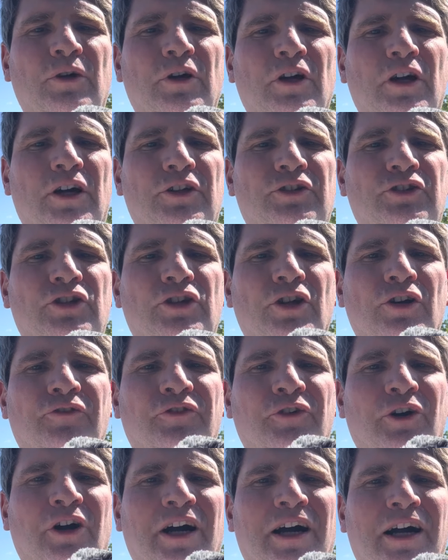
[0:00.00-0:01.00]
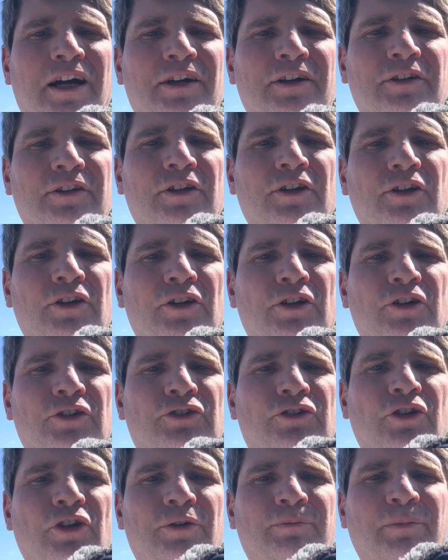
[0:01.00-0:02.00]
A cheerful heart is
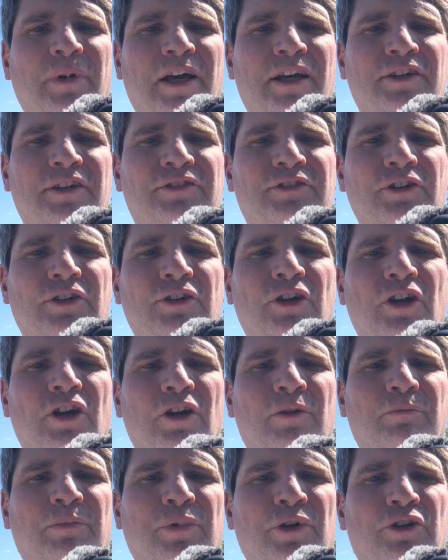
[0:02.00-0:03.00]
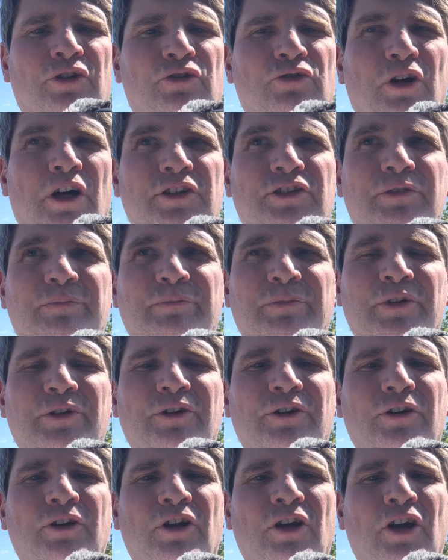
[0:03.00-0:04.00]
good medicine, but a crushed
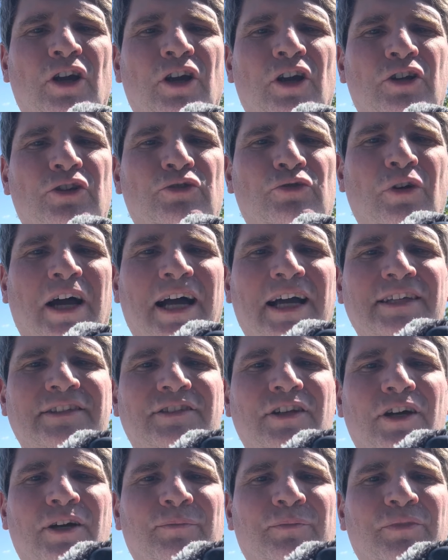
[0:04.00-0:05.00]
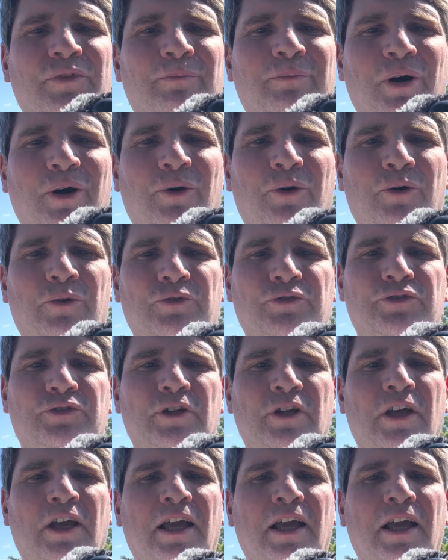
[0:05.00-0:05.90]
spirit dries up the bones.